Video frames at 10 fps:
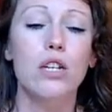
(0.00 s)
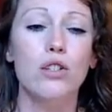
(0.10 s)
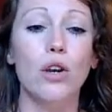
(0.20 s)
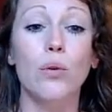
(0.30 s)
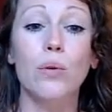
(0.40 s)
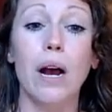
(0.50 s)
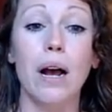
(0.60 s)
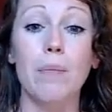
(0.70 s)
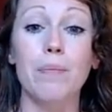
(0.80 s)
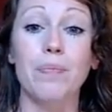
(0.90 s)
So
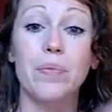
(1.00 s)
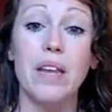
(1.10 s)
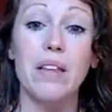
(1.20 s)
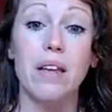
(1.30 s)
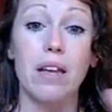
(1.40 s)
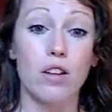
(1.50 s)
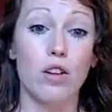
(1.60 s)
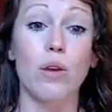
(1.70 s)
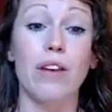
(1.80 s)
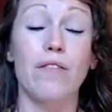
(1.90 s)

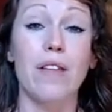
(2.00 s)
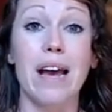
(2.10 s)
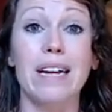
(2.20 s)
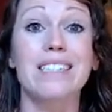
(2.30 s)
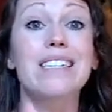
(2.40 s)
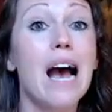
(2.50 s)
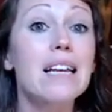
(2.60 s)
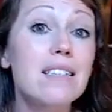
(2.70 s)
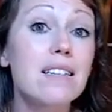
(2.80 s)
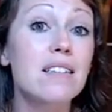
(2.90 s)
if that is
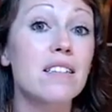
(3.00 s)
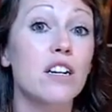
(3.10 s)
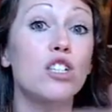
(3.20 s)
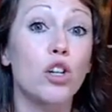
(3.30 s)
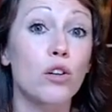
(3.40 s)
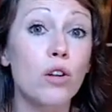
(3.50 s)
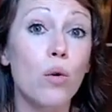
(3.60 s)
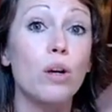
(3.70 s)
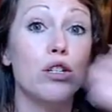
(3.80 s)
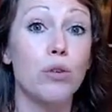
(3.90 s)
yes, this is in a
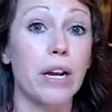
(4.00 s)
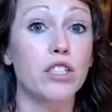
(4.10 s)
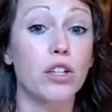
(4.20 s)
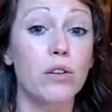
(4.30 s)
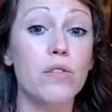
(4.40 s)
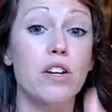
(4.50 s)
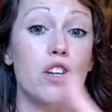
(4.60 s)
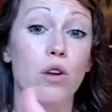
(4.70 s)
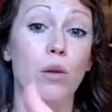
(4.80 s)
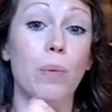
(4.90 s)
journal or a trade journal, then
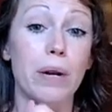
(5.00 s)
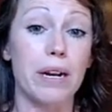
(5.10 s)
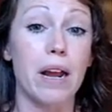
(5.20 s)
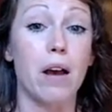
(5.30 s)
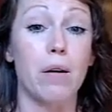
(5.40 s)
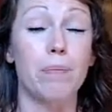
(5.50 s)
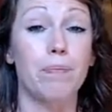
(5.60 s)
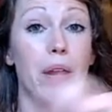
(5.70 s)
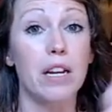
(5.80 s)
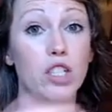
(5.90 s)
you could put
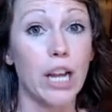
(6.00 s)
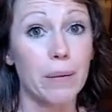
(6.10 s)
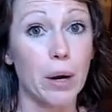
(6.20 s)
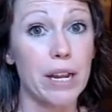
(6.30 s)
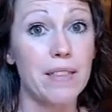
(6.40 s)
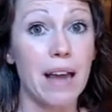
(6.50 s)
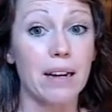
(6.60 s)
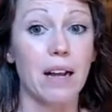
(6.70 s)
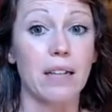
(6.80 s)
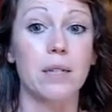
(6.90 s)
a check mark in
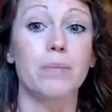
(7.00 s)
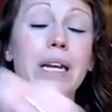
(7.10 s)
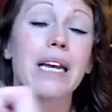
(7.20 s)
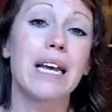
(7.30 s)
that column.